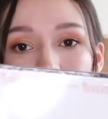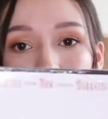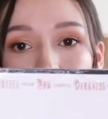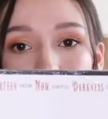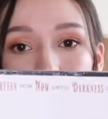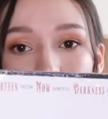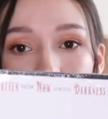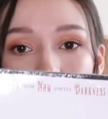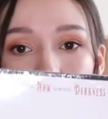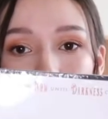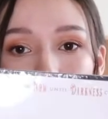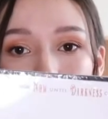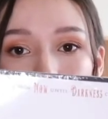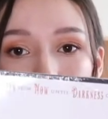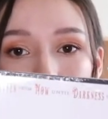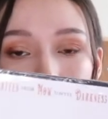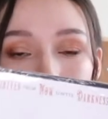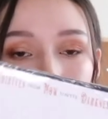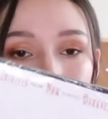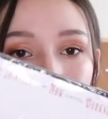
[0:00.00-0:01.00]
so that's what
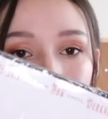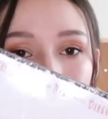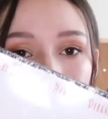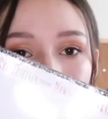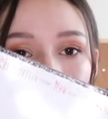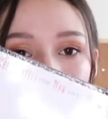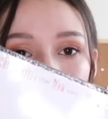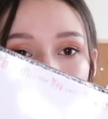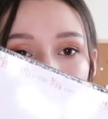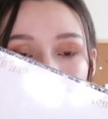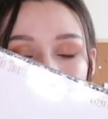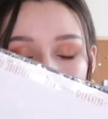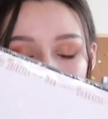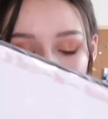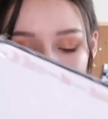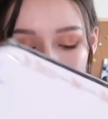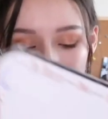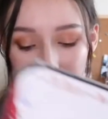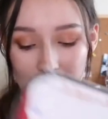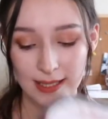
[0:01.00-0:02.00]
it says
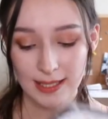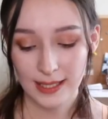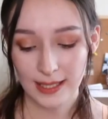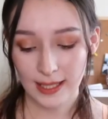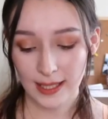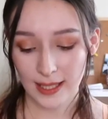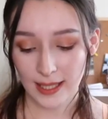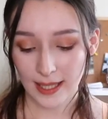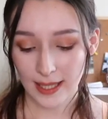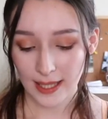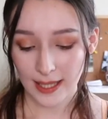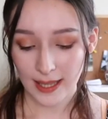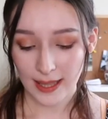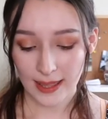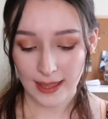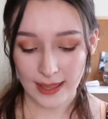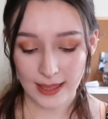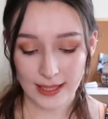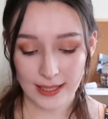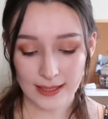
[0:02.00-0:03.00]
and
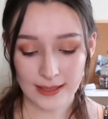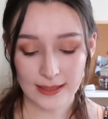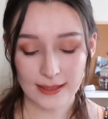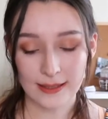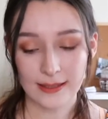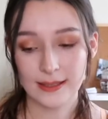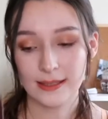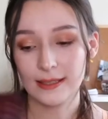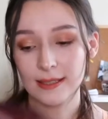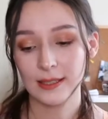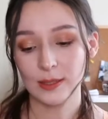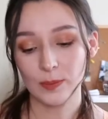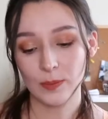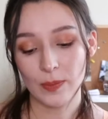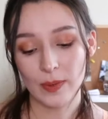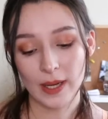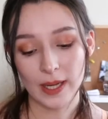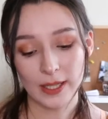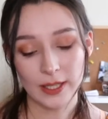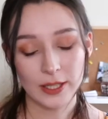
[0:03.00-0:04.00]
this is
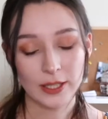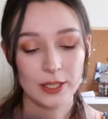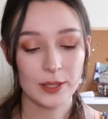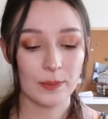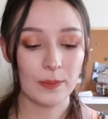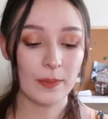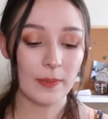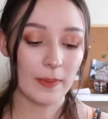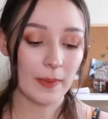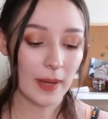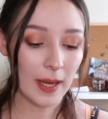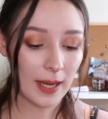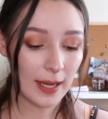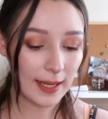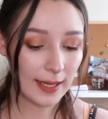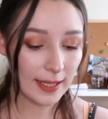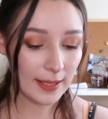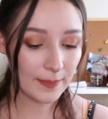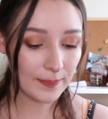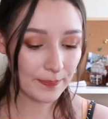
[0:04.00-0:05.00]
inspired
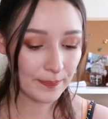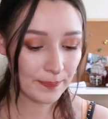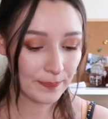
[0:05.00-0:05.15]
by